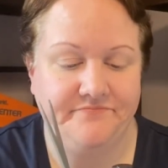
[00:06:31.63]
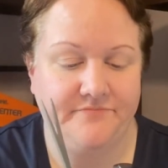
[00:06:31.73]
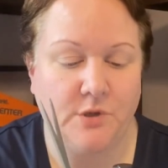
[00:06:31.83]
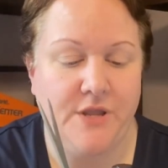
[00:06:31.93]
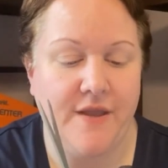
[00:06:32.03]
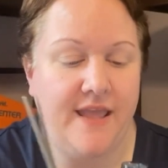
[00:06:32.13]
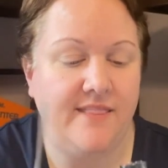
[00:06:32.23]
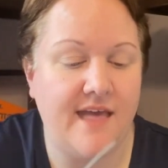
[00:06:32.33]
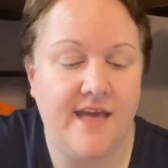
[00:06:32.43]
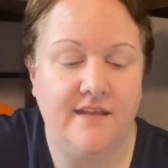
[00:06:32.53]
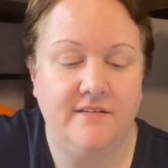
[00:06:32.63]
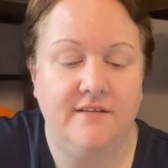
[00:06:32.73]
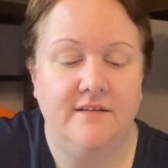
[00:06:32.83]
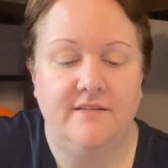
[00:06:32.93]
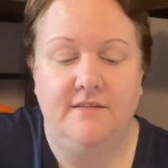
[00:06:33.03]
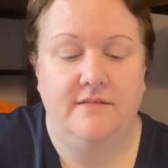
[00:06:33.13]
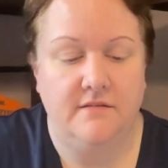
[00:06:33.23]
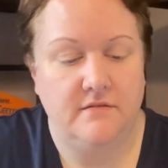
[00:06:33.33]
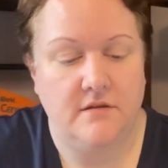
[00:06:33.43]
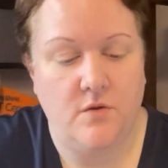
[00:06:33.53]
Don't you hate that?
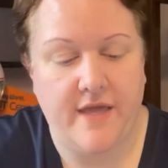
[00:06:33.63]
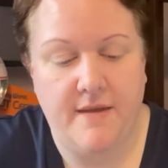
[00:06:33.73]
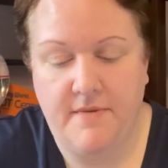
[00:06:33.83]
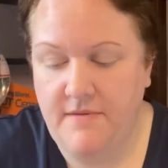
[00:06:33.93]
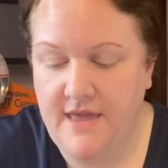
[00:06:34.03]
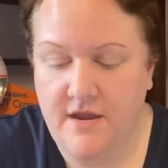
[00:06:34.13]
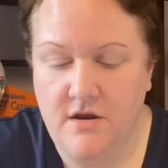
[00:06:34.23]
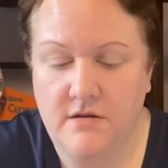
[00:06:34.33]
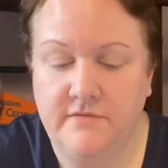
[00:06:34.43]
Okay, maybe here.